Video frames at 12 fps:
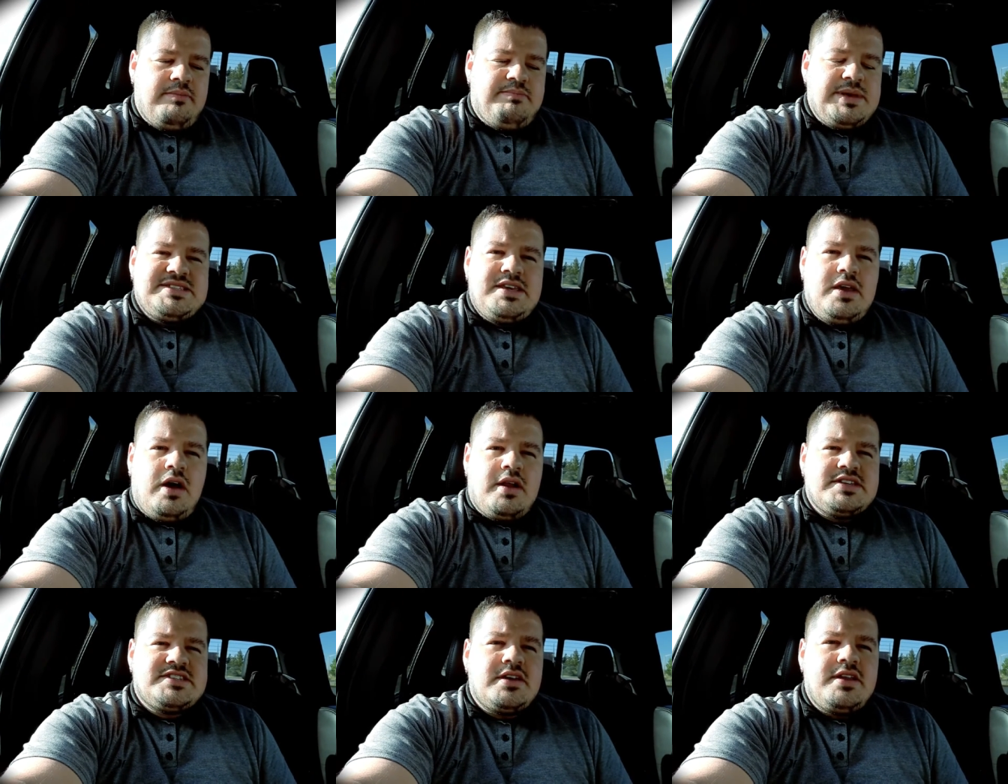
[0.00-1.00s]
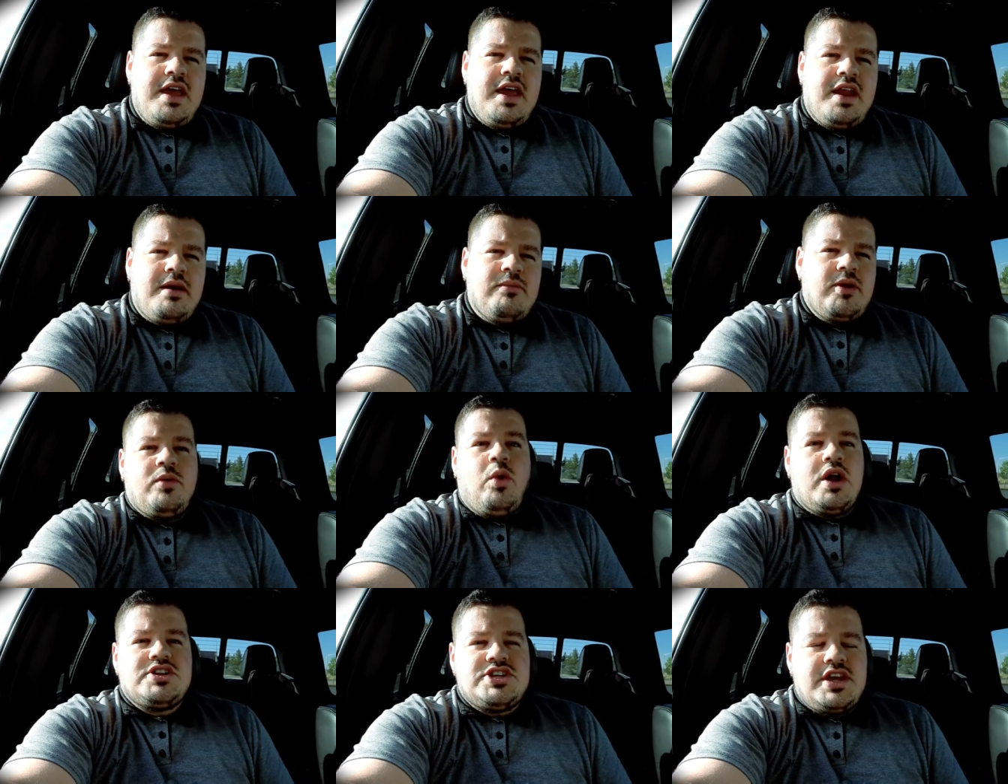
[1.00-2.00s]
busy on a Sunday and I'm going to
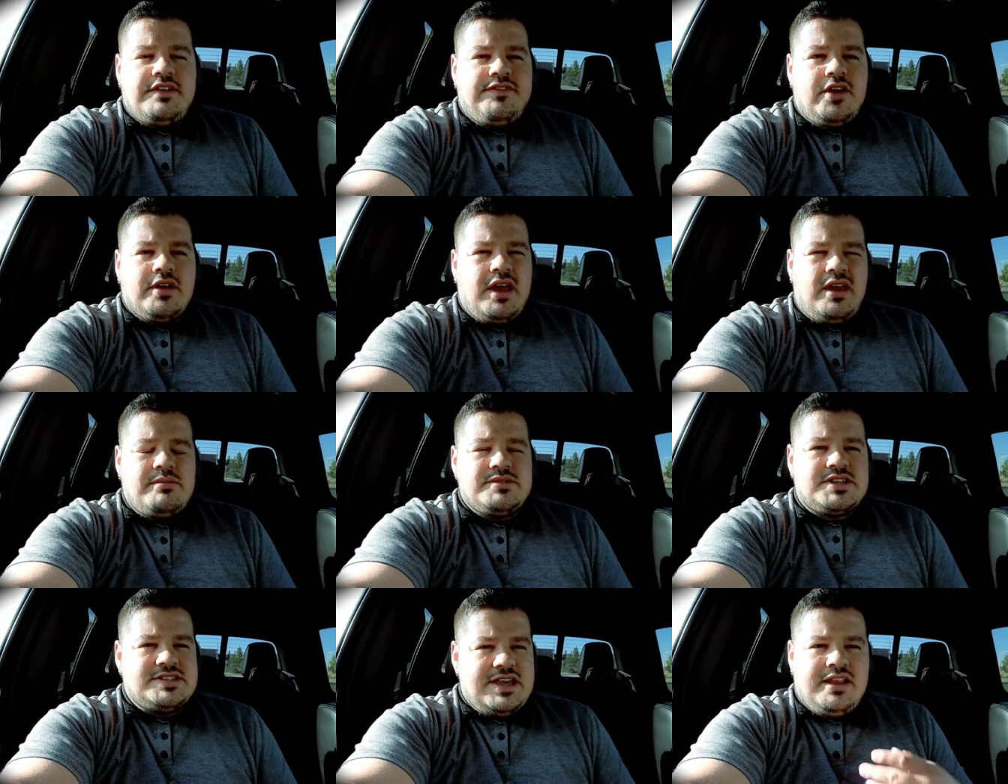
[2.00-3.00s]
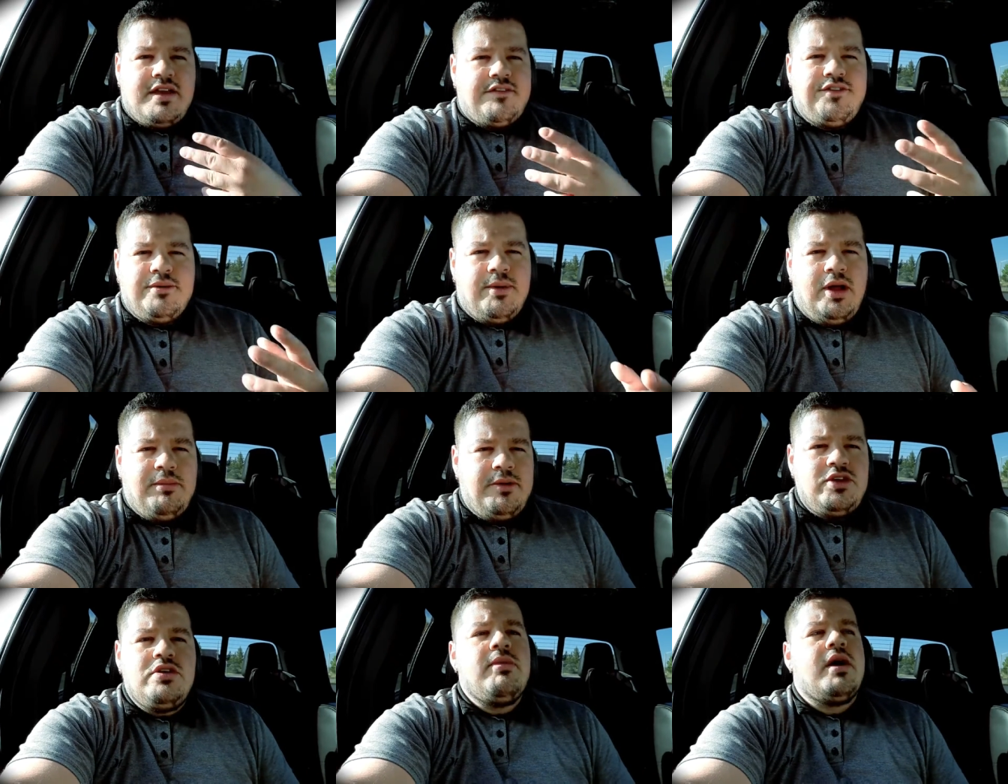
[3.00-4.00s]
watch NFL games because I like football,
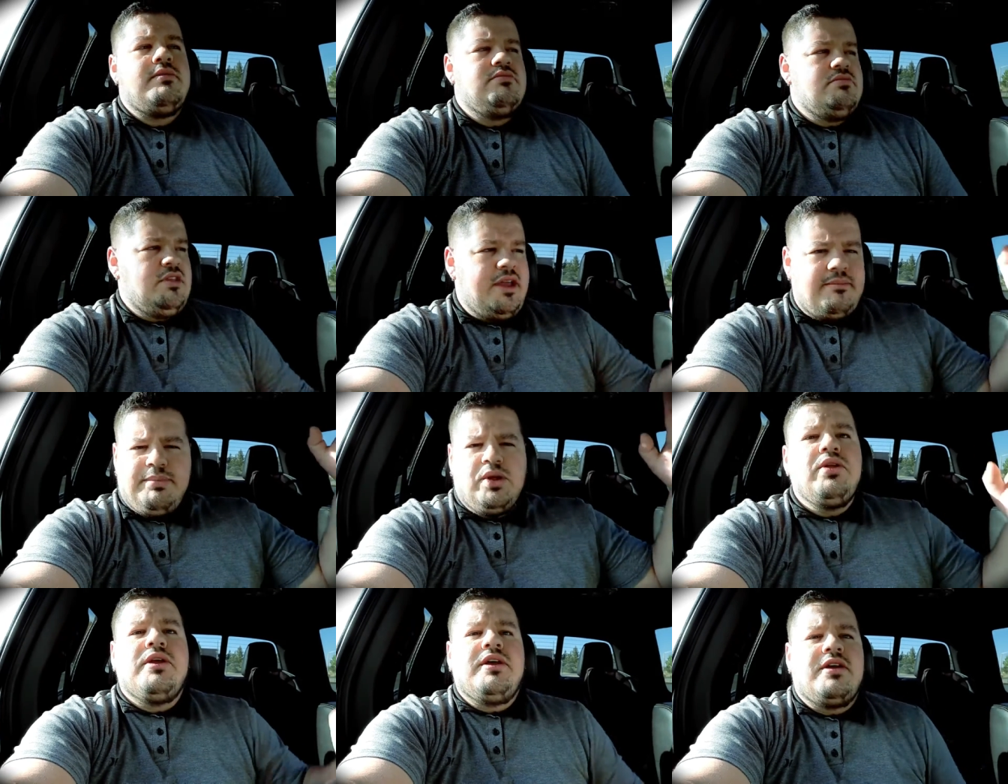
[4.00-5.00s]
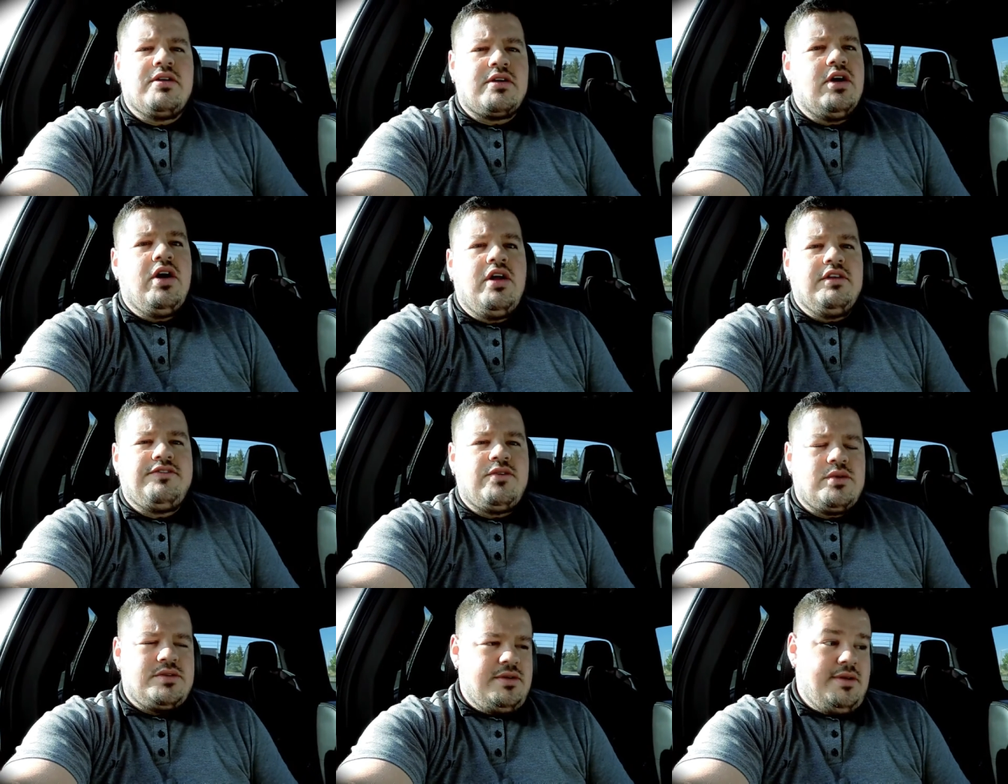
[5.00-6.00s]
but you might like bowling or golf
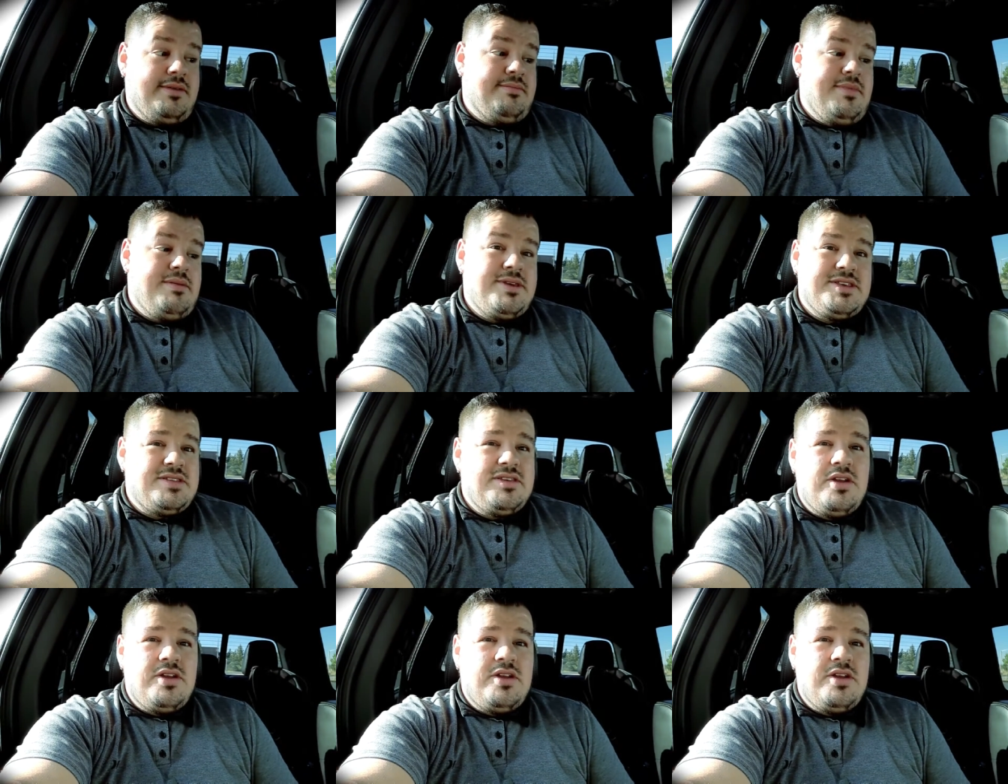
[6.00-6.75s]
or maybe,